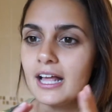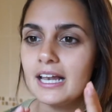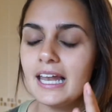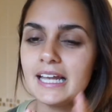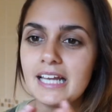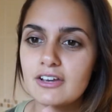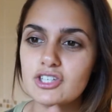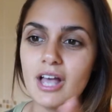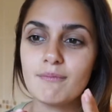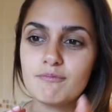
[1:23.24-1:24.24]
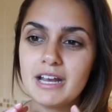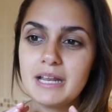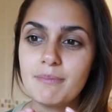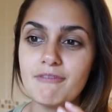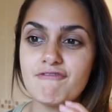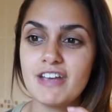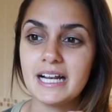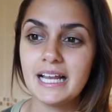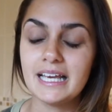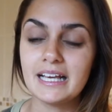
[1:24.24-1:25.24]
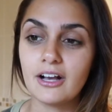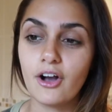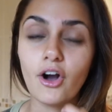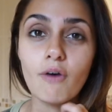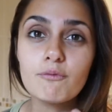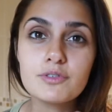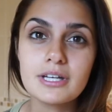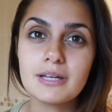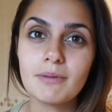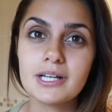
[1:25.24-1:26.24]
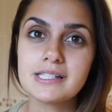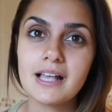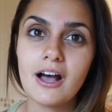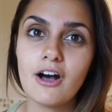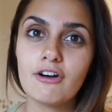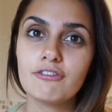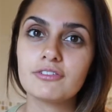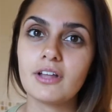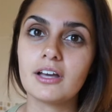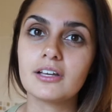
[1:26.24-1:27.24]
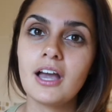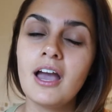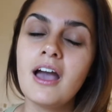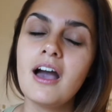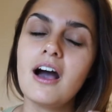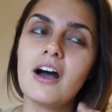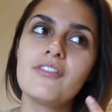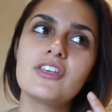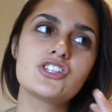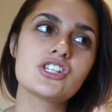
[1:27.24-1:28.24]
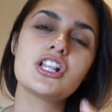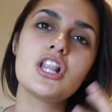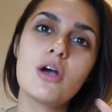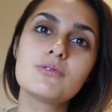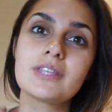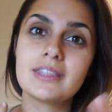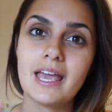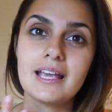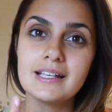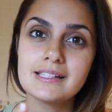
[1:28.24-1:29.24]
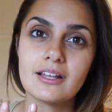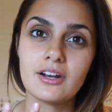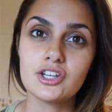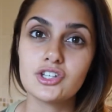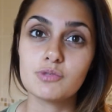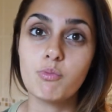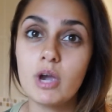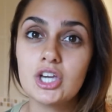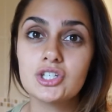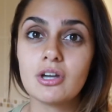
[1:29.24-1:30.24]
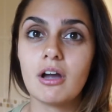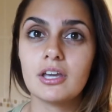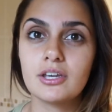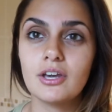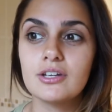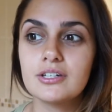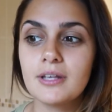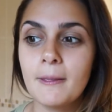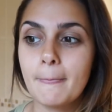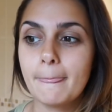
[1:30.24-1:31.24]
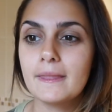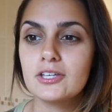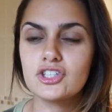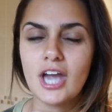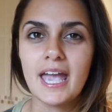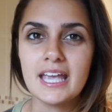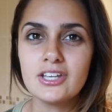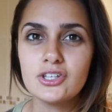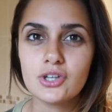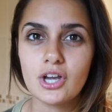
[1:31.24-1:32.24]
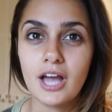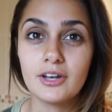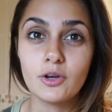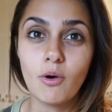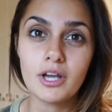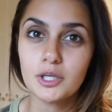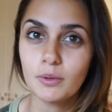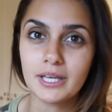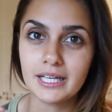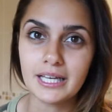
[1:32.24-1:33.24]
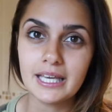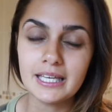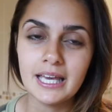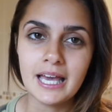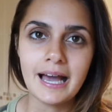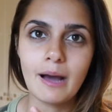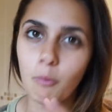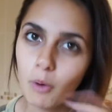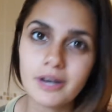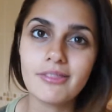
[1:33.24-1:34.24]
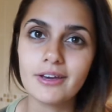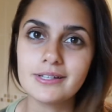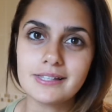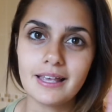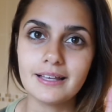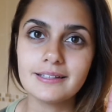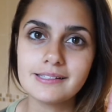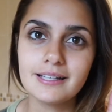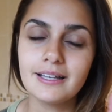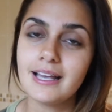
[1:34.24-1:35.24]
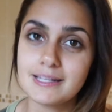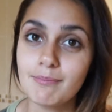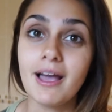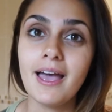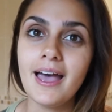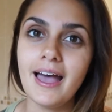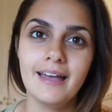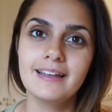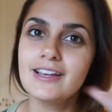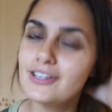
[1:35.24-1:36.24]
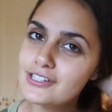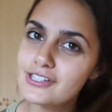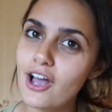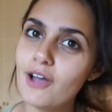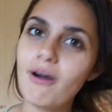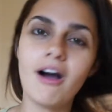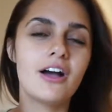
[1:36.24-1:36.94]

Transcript: lately, I just haven't really been feeling confident in myself. Like, there's just loads of things that I just wish I could change, and quite quickly. And one of those things is my hair. So